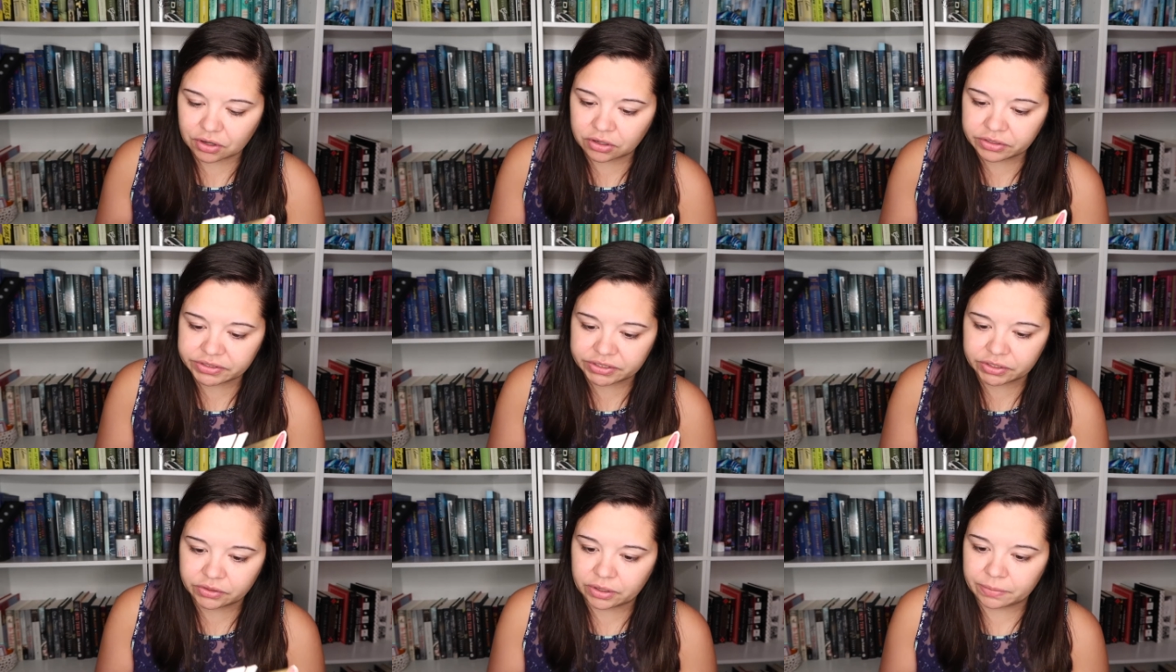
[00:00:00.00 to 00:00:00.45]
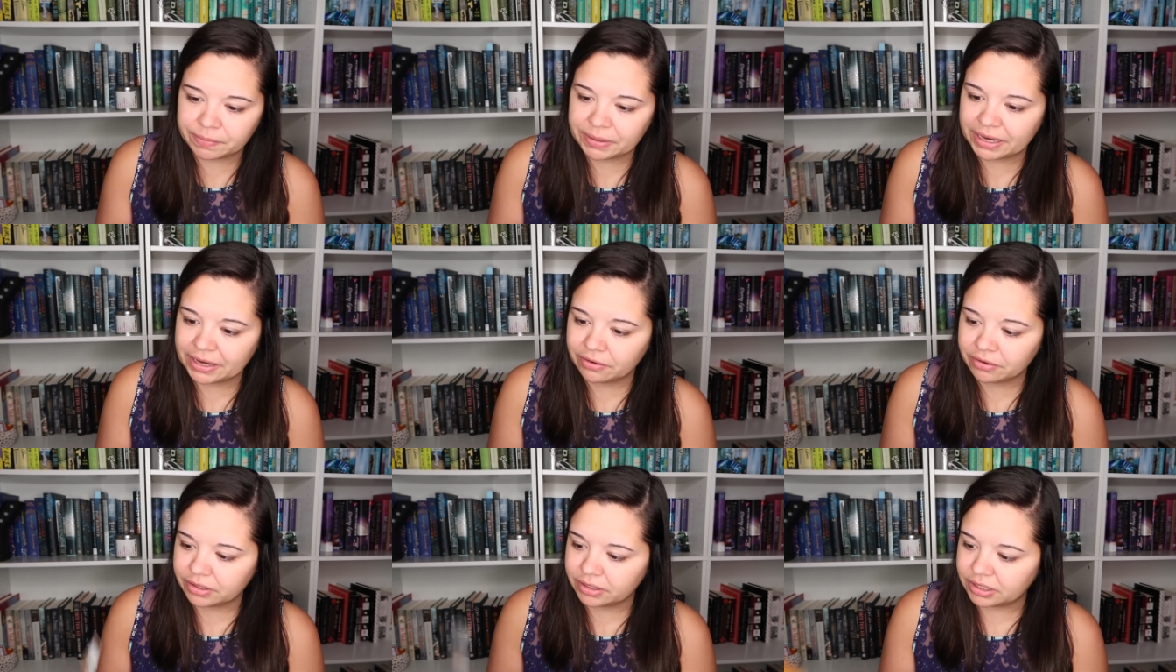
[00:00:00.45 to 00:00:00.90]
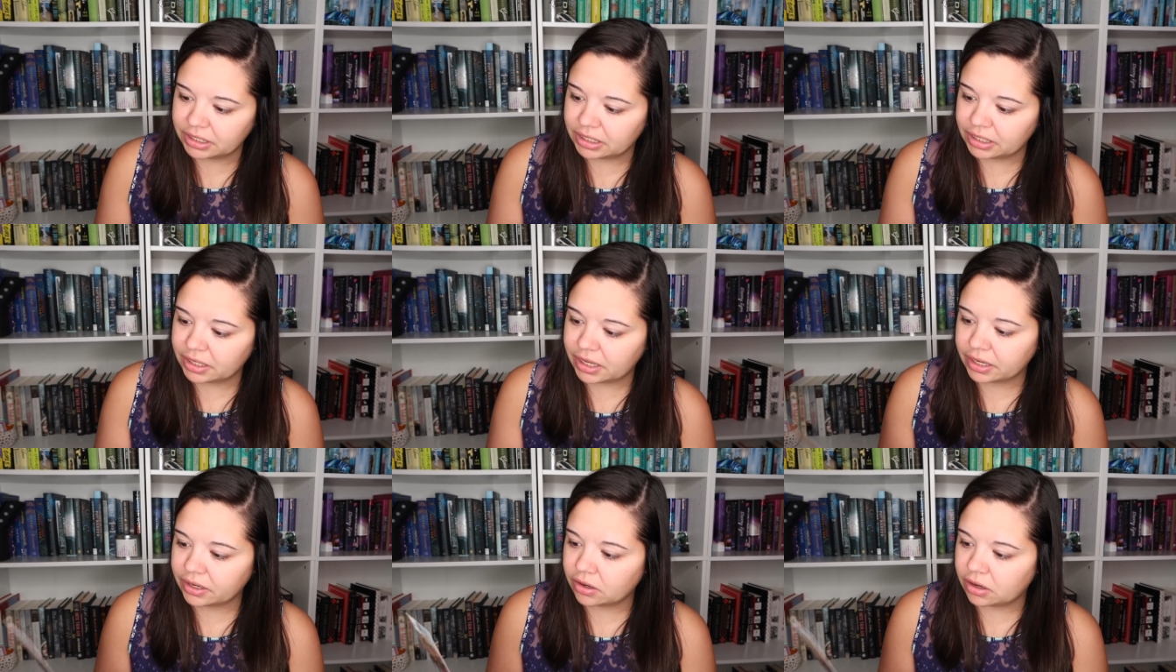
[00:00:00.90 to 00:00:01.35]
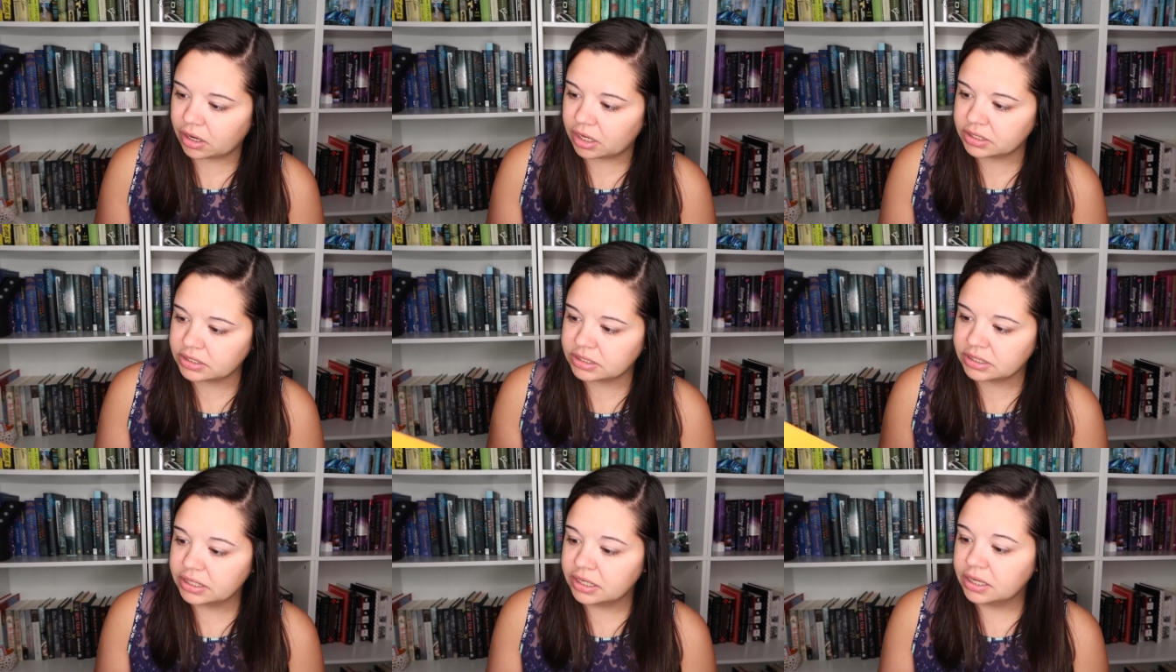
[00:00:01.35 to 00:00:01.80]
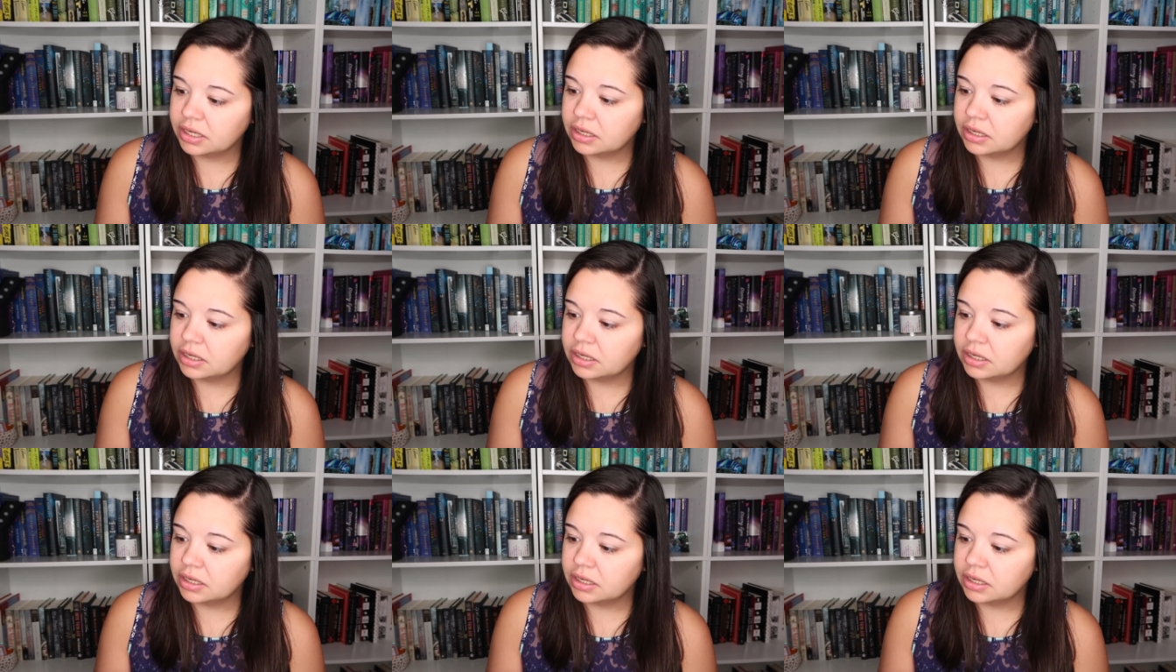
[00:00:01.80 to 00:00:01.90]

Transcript: Also, apparently I got